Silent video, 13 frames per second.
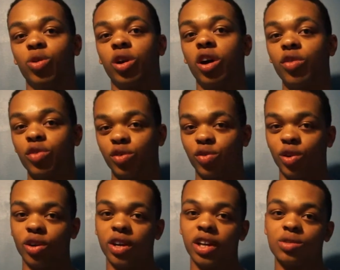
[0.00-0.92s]
recovered for
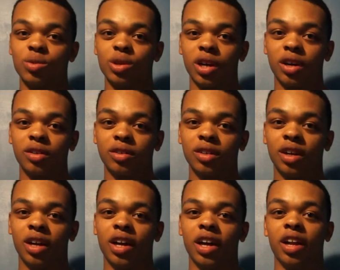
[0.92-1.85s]
your next workout,
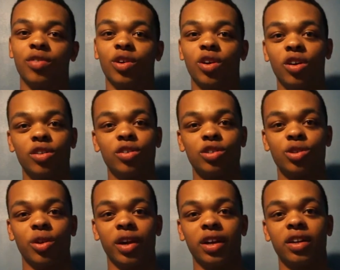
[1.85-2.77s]
and if you're
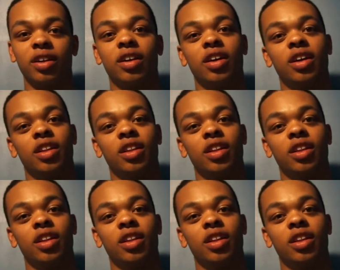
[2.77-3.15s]
undertrained,